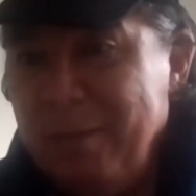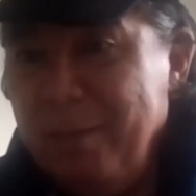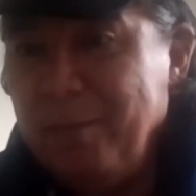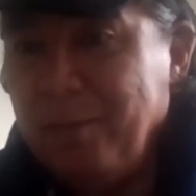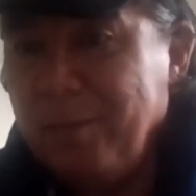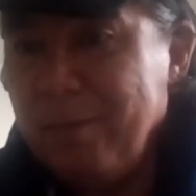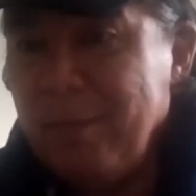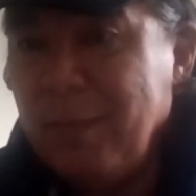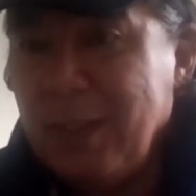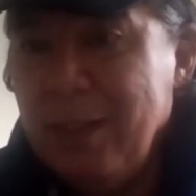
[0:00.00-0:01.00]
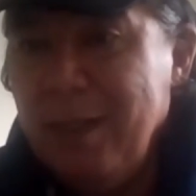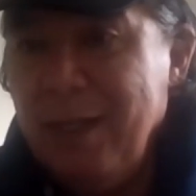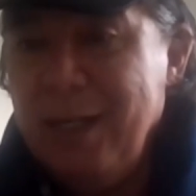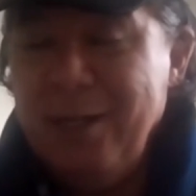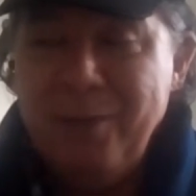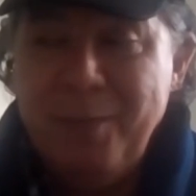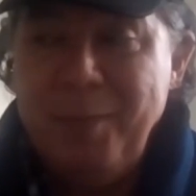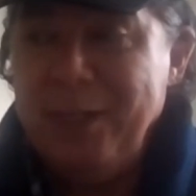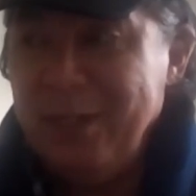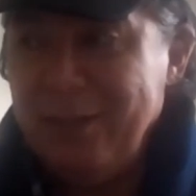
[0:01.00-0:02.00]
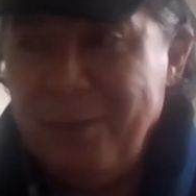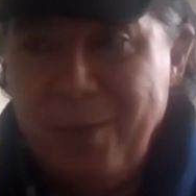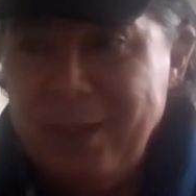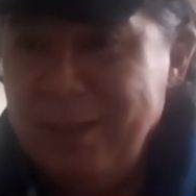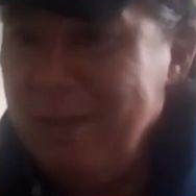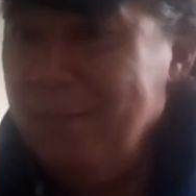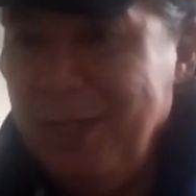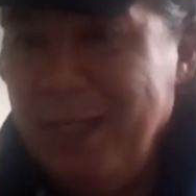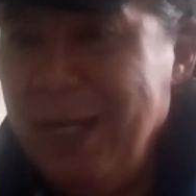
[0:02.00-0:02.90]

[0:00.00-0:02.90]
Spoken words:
drum, and there would be just one